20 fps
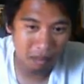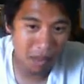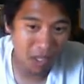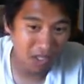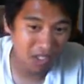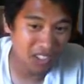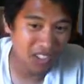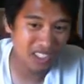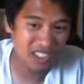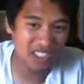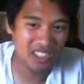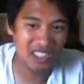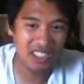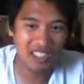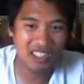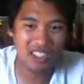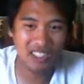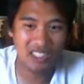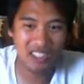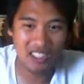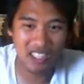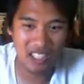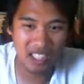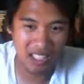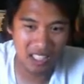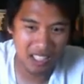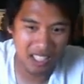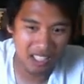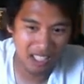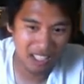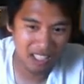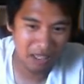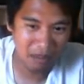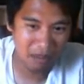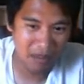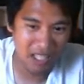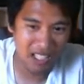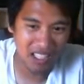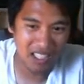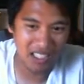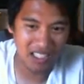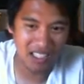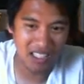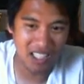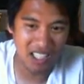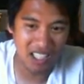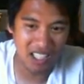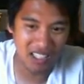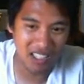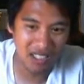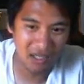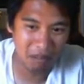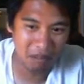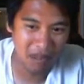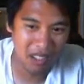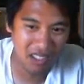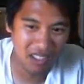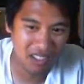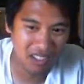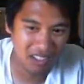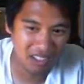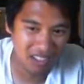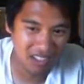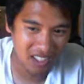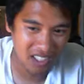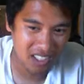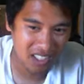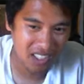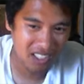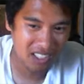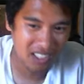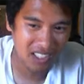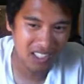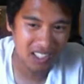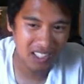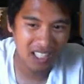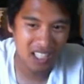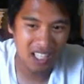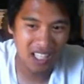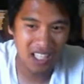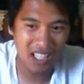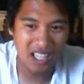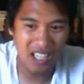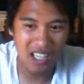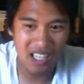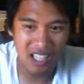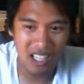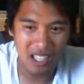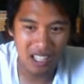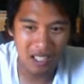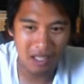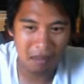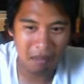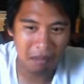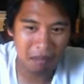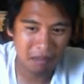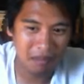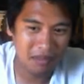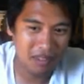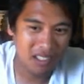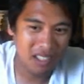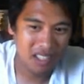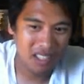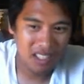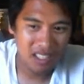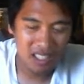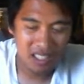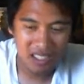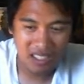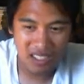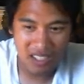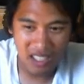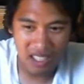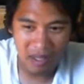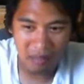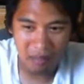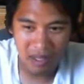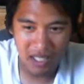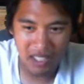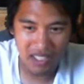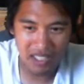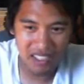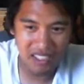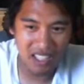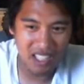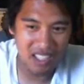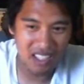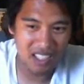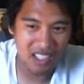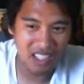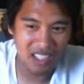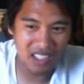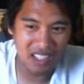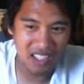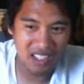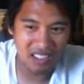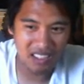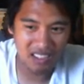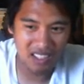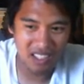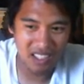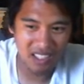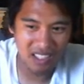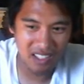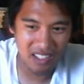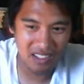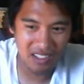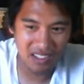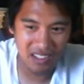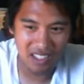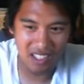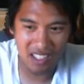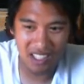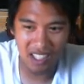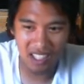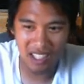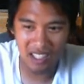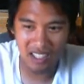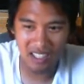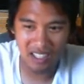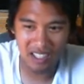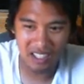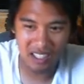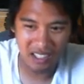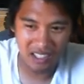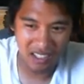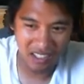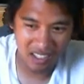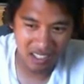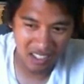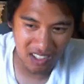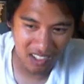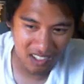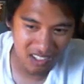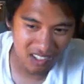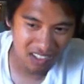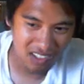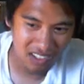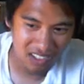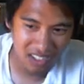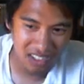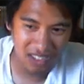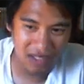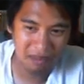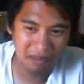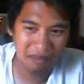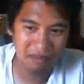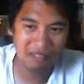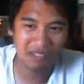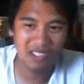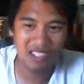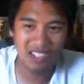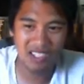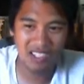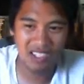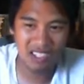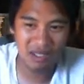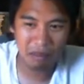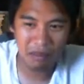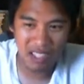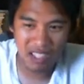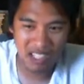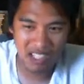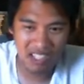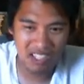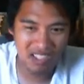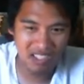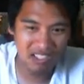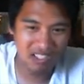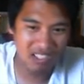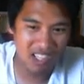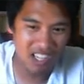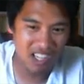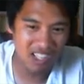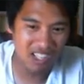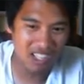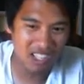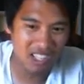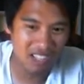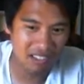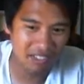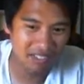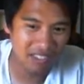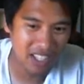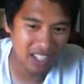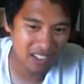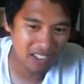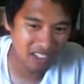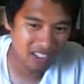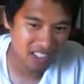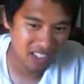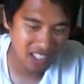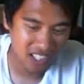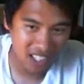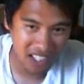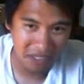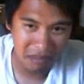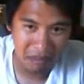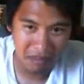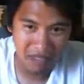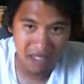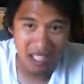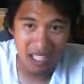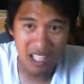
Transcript: bonuses. Uh, Anthony Pettis got submission of the night. Um, Chad Mendes got knockout of the night and uh, Hyun Lim versus Pascal Krauss got fight of the night.